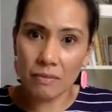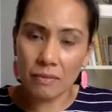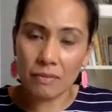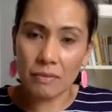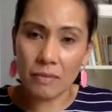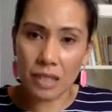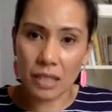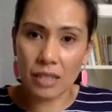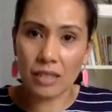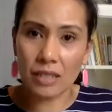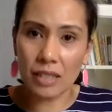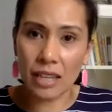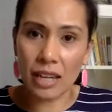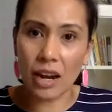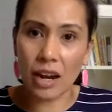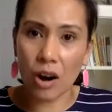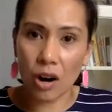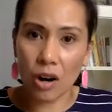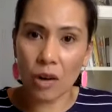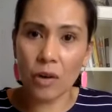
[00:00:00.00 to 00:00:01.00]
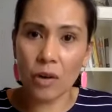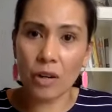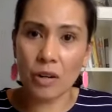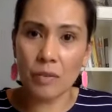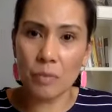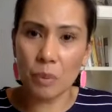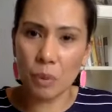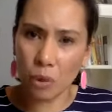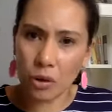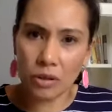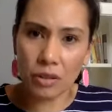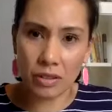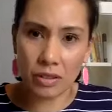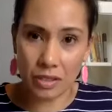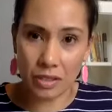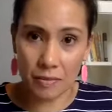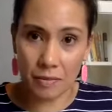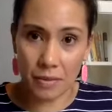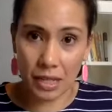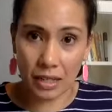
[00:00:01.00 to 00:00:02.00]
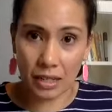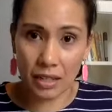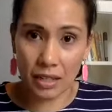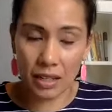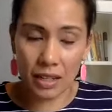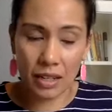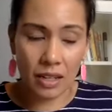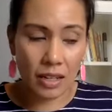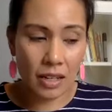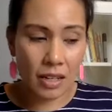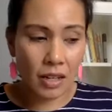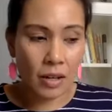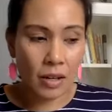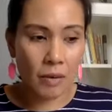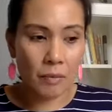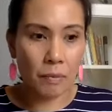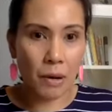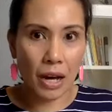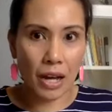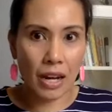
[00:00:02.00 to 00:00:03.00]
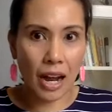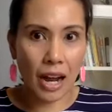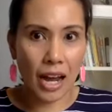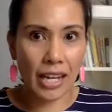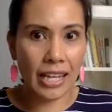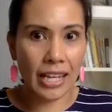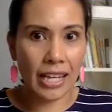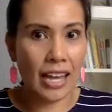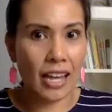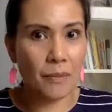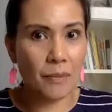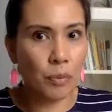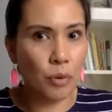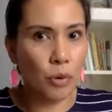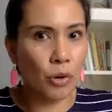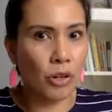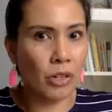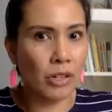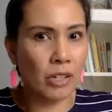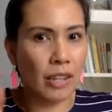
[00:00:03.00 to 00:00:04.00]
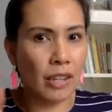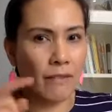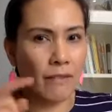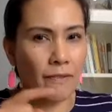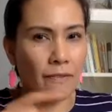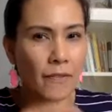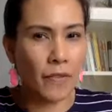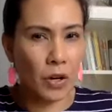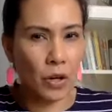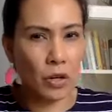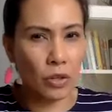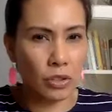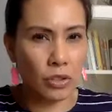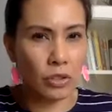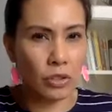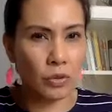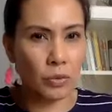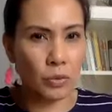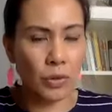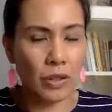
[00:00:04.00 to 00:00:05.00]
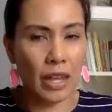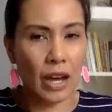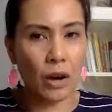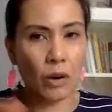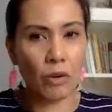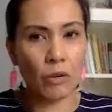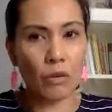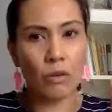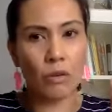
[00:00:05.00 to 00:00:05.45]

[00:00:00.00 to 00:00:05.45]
because they are important to me, but I can't pour into them first without